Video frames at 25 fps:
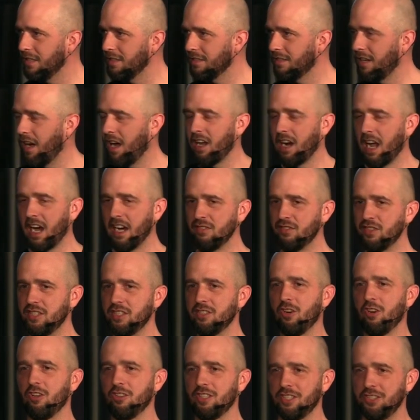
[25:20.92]
God, I've seen
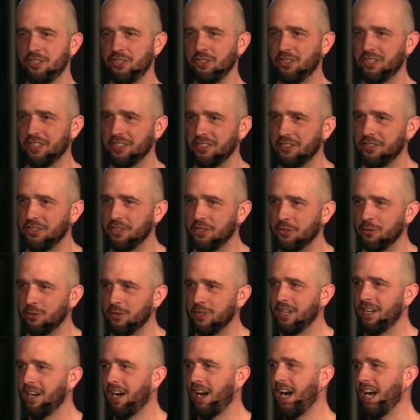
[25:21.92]
all that you can do.
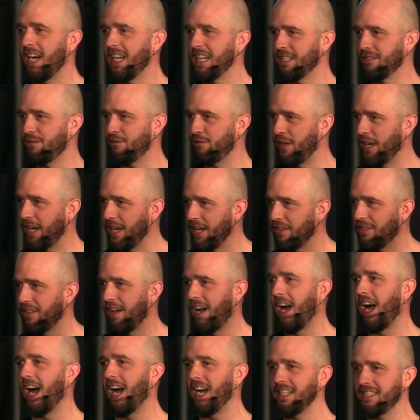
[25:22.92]
I have faith.
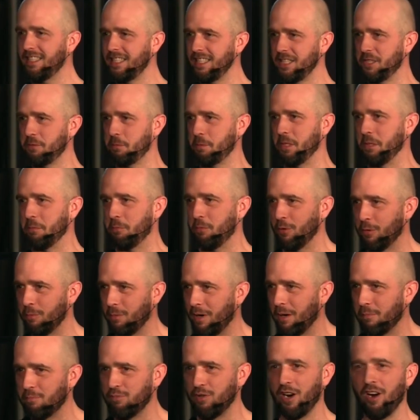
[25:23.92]
I teach people
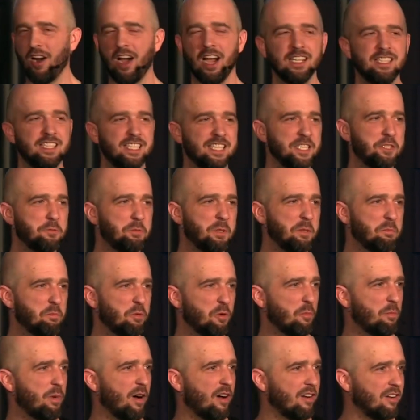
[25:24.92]
about prayer. I teach
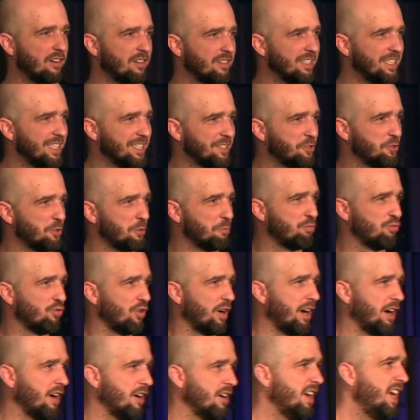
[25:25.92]
people about unanswered
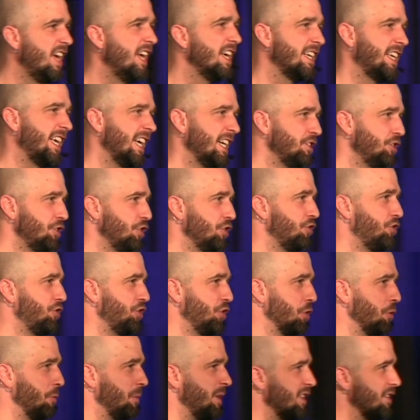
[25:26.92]
prayer. Can't you
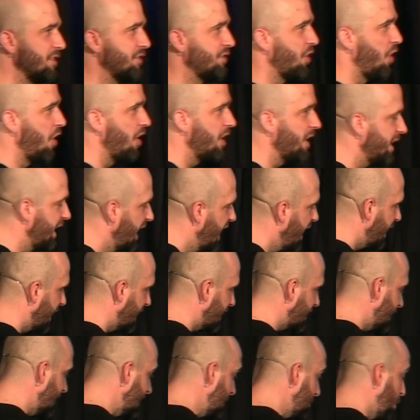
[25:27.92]
do me a solid? And
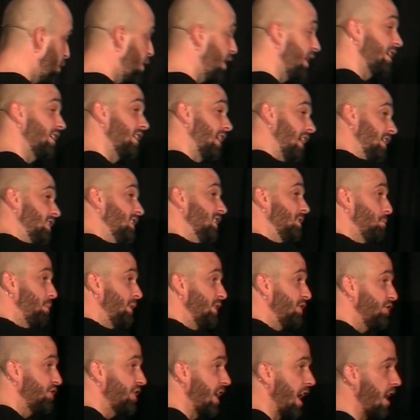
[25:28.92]
at this point, can I just be
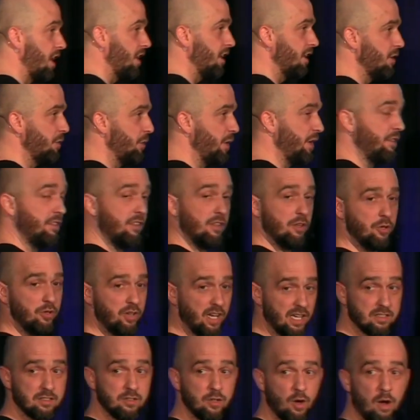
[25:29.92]
shallow with you? You
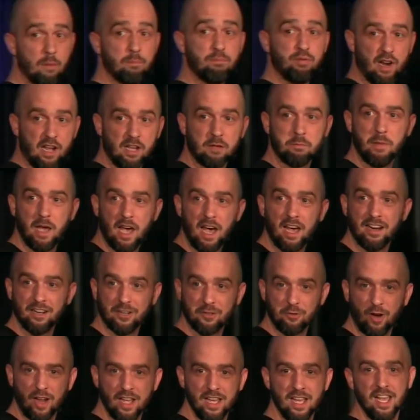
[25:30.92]
guys know I'm
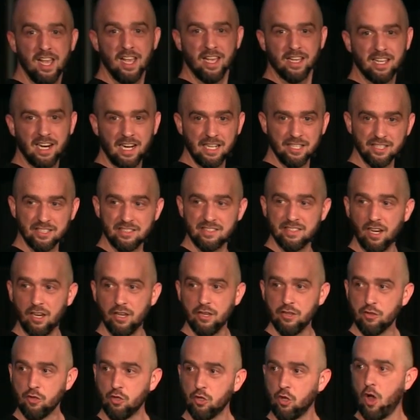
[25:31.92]
pragmatic, right? Can I just tell
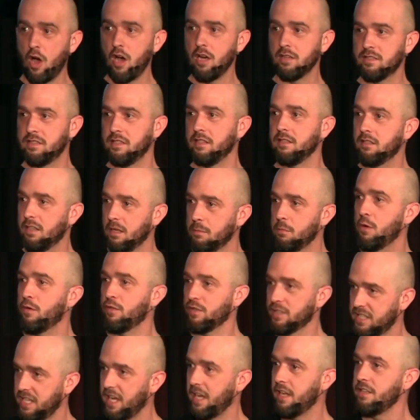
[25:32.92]
you the lost income
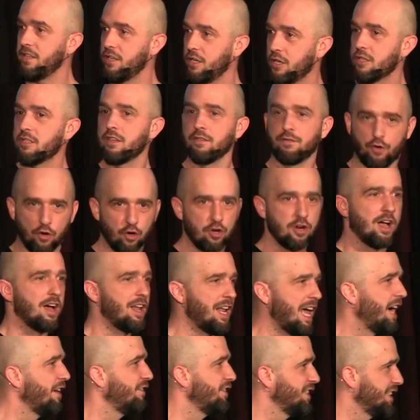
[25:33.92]
over 10 years of her not
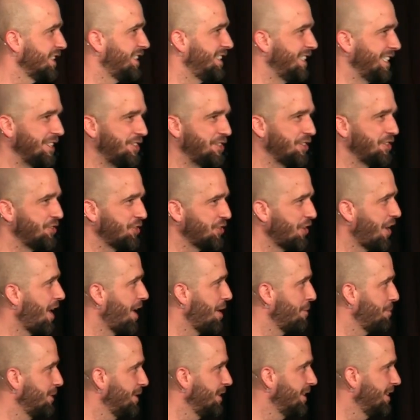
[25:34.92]
having a teaching
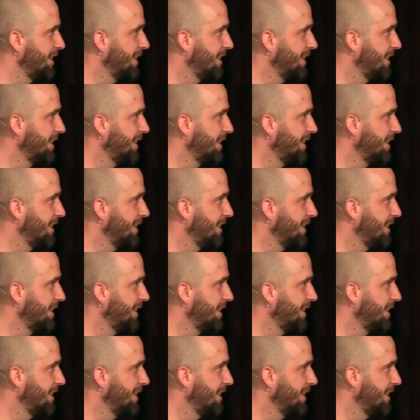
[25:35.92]
job?